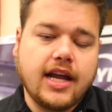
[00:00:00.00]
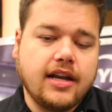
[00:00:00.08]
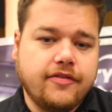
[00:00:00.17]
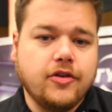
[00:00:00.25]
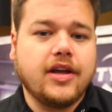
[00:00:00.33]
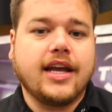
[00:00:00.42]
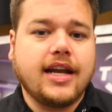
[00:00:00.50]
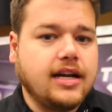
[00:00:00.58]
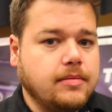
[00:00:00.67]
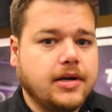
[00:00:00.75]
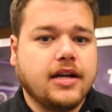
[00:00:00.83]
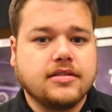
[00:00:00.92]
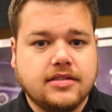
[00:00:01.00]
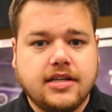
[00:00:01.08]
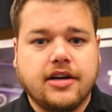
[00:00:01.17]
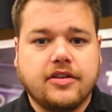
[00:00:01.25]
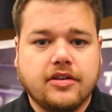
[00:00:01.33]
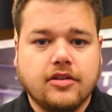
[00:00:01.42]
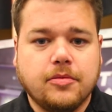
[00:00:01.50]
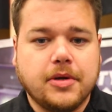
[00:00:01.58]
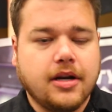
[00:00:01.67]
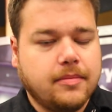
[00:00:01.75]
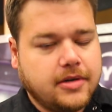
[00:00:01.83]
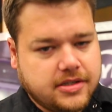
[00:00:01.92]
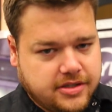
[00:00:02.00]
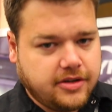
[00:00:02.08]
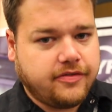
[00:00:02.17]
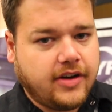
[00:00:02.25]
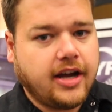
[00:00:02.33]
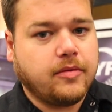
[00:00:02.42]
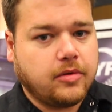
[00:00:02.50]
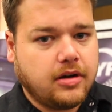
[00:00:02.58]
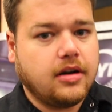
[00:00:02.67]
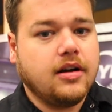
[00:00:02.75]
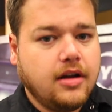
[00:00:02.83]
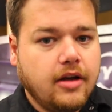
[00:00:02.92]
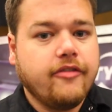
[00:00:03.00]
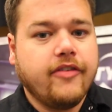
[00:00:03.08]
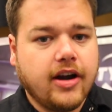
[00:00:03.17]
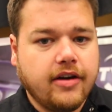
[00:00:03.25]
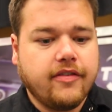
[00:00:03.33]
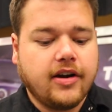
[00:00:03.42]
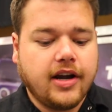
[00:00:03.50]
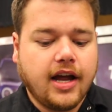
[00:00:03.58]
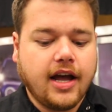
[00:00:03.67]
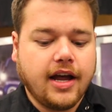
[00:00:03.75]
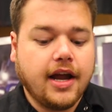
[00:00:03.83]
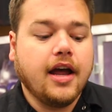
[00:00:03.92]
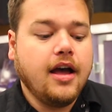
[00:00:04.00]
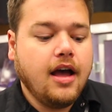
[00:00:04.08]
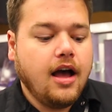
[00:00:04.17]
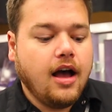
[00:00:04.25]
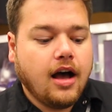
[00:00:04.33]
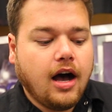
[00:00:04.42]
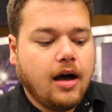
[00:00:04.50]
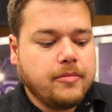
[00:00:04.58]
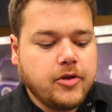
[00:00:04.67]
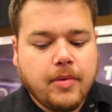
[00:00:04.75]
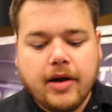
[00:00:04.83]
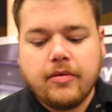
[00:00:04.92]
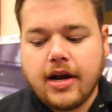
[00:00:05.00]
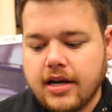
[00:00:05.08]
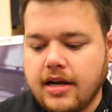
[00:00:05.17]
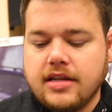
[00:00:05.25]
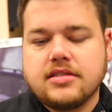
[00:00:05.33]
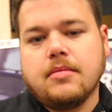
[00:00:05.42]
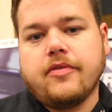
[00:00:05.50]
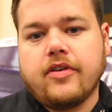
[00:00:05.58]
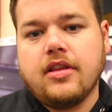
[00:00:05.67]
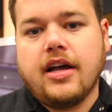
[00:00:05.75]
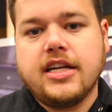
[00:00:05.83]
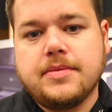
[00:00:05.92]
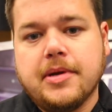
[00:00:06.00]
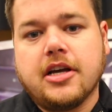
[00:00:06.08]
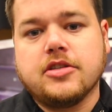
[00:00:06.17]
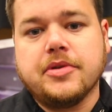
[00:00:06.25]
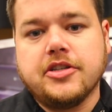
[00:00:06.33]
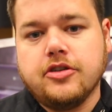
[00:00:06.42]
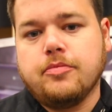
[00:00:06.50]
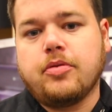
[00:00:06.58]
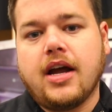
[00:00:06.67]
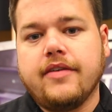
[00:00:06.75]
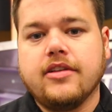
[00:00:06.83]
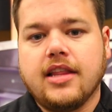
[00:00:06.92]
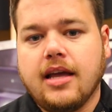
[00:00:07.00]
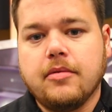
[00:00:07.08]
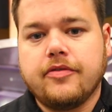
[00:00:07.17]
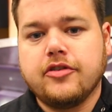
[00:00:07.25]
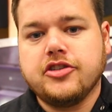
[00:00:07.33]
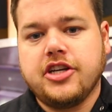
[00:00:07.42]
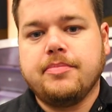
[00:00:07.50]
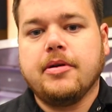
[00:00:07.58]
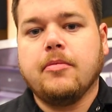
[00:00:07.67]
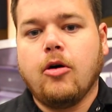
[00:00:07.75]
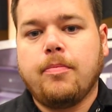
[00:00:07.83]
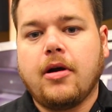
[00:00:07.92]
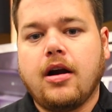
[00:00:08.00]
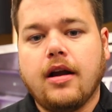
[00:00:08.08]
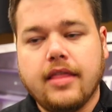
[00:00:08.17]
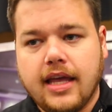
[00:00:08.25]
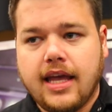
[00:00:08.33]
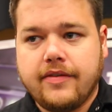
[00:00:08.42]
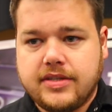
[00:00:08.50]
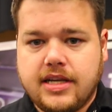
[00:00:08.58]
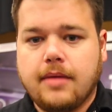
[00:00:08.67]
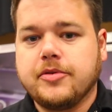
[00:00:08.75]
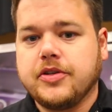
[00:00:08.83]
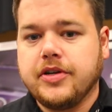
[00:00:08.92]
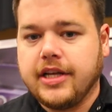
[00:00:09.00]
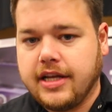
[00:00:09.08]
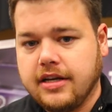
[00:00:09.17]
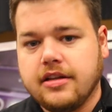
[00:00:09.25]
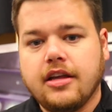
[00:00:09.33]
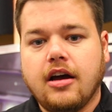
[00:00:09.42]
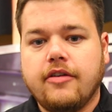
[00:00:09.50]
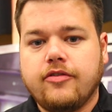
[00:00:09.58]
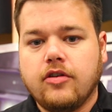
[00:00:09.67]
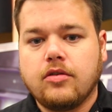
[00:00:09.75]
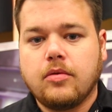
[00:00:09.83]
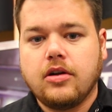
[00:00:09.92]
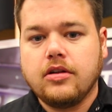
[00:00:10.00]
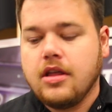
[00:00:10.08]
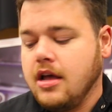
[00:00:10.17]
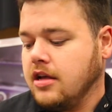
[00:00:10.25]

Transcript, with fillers: And if you can get anybody else to tell you their lumen numbers, you'll find we're very, very high. Um, you might recognize some of our lights because we do private label for Jeep and Mopar. They gave us the opportunity to get into the off-road world.